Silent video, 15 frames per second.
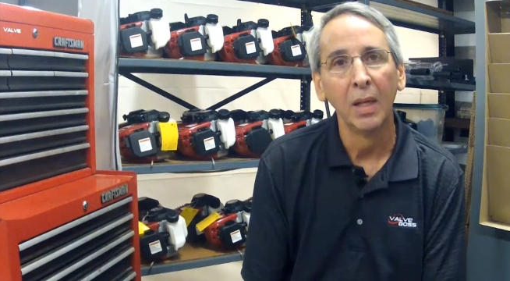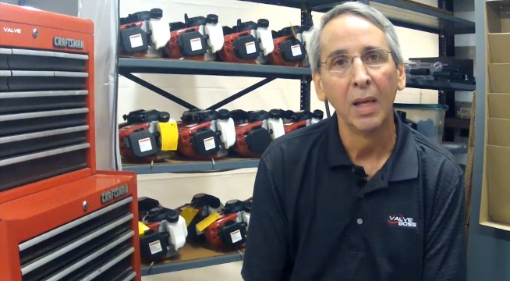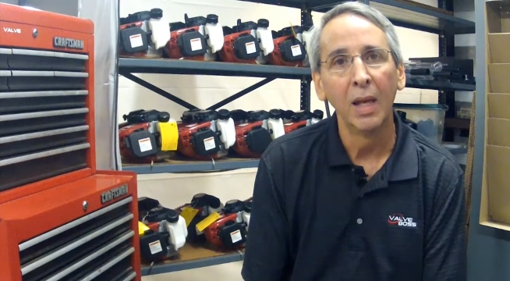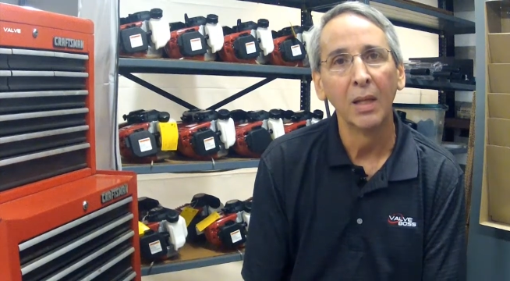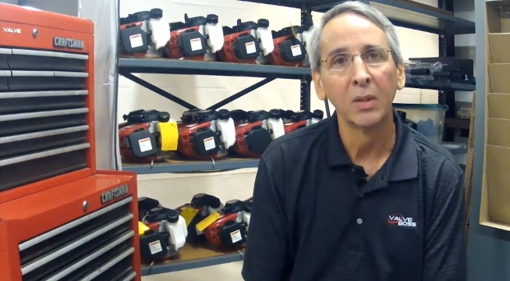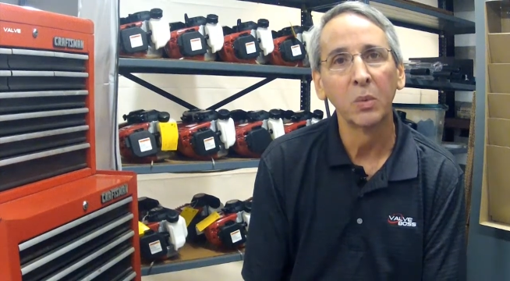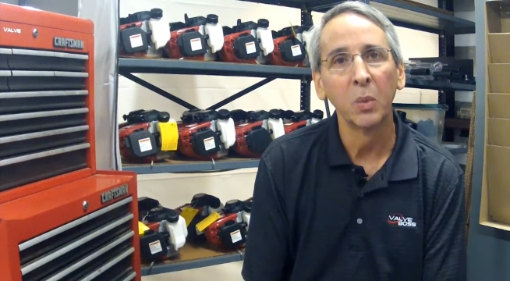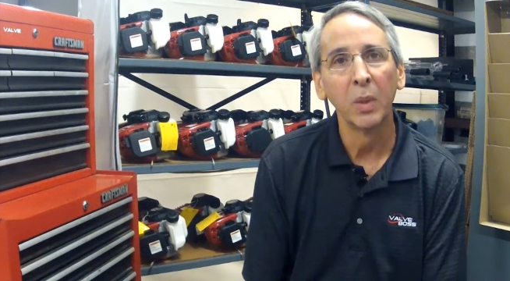
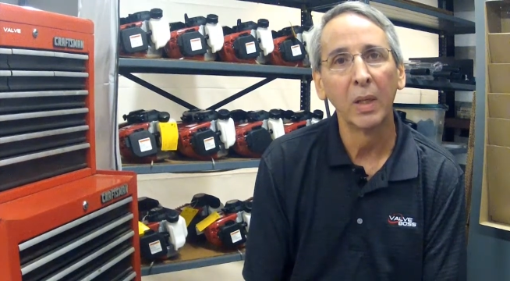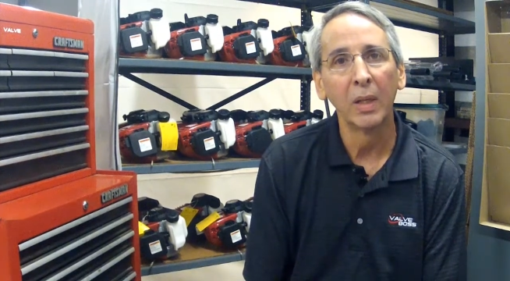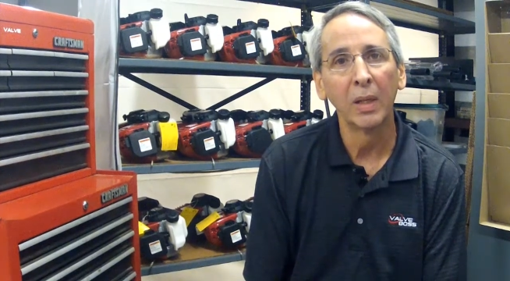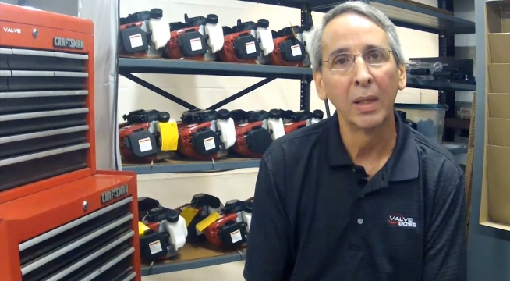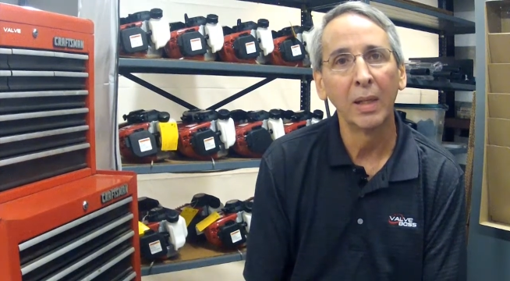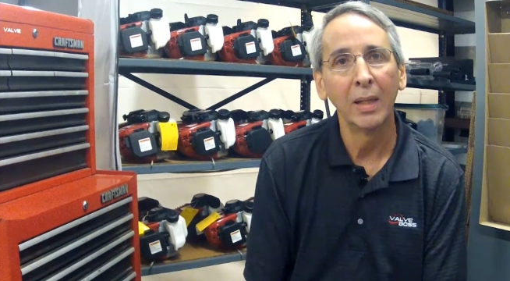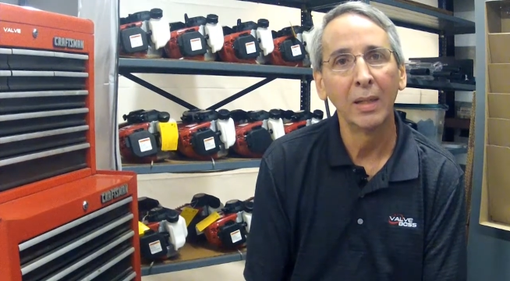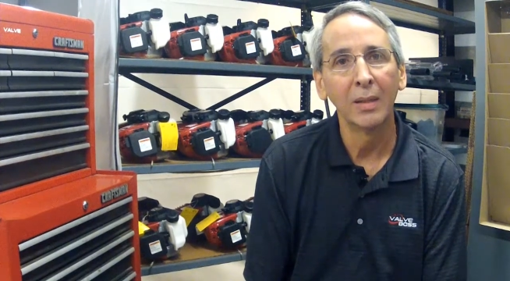as well
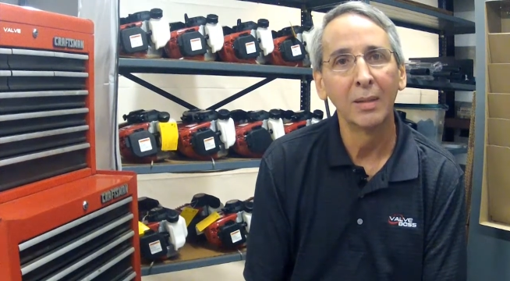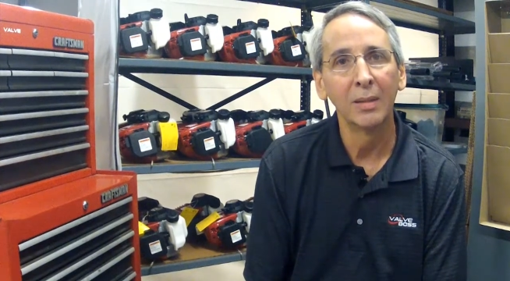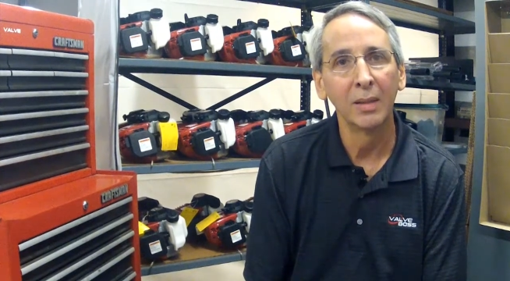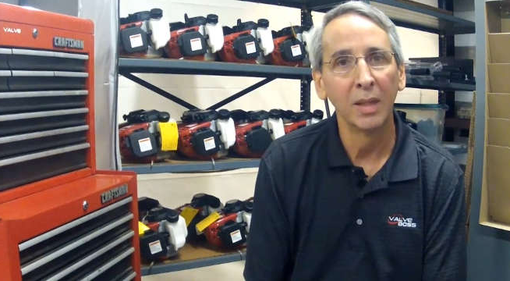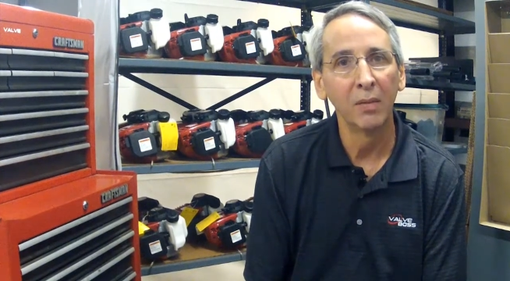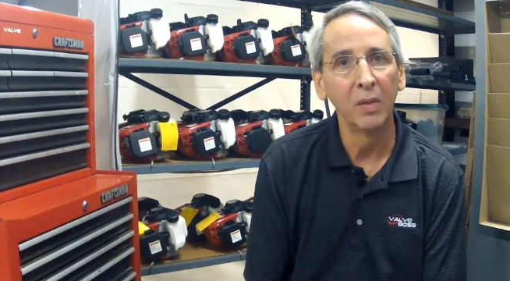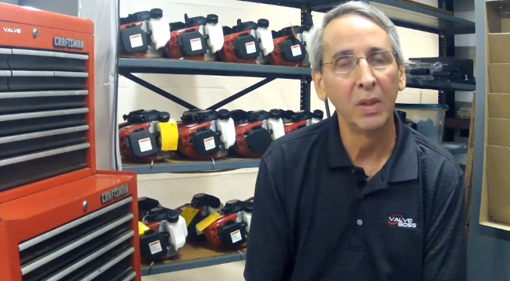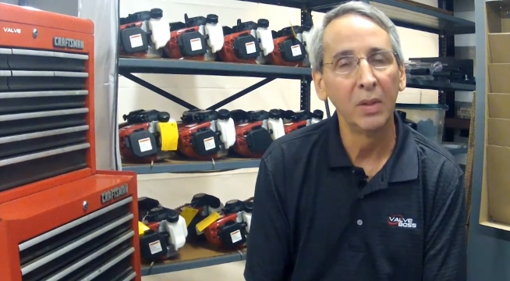as
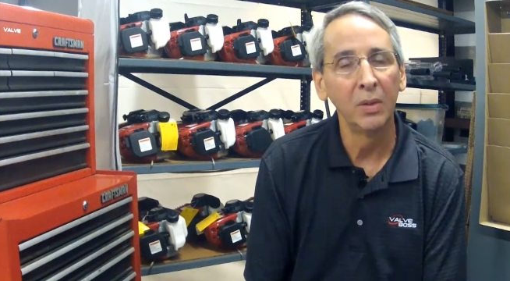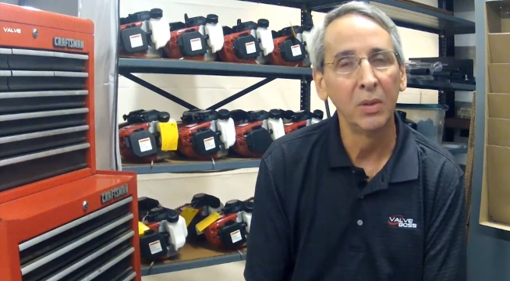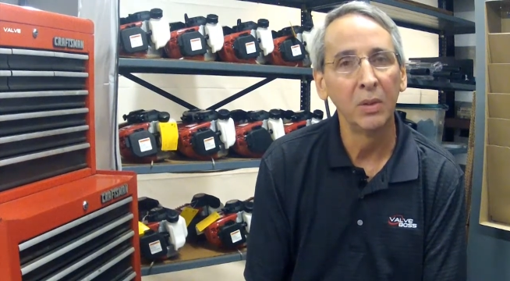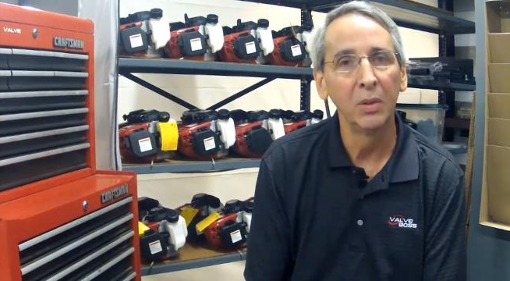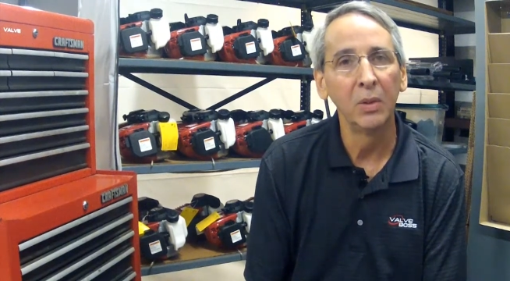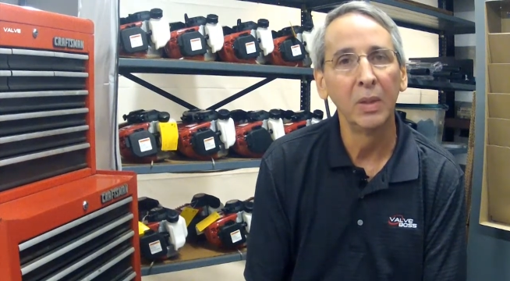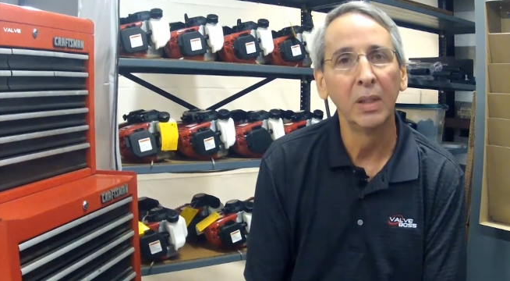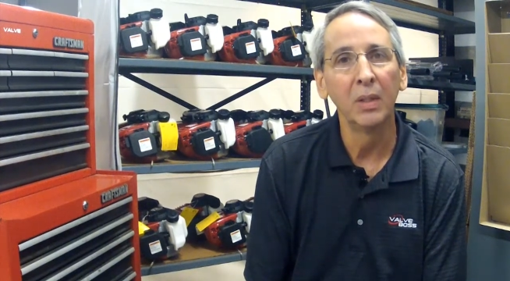
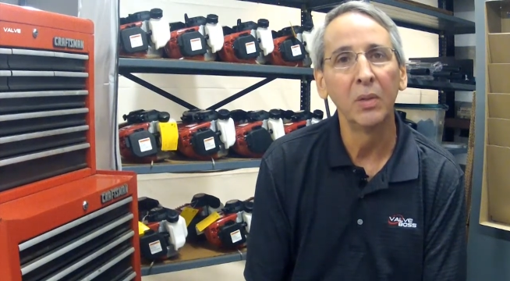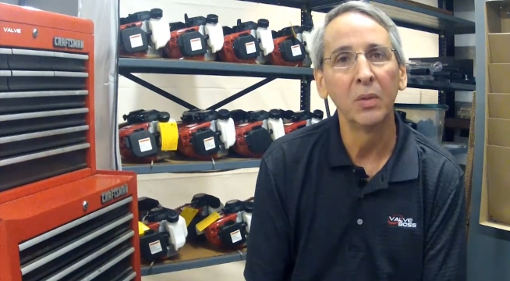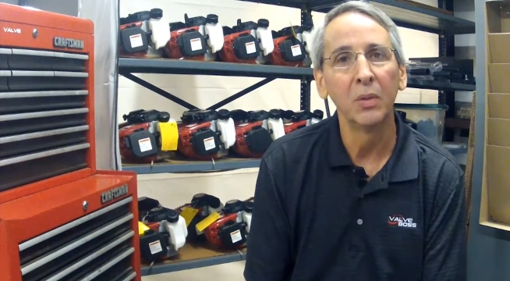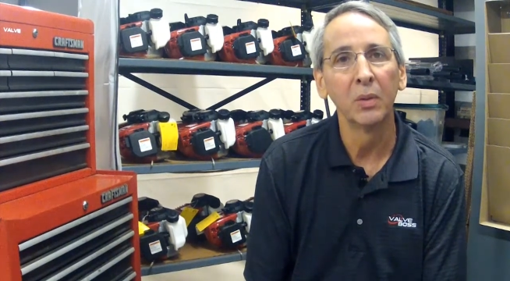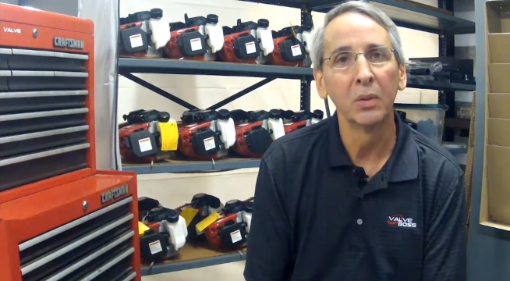72-inch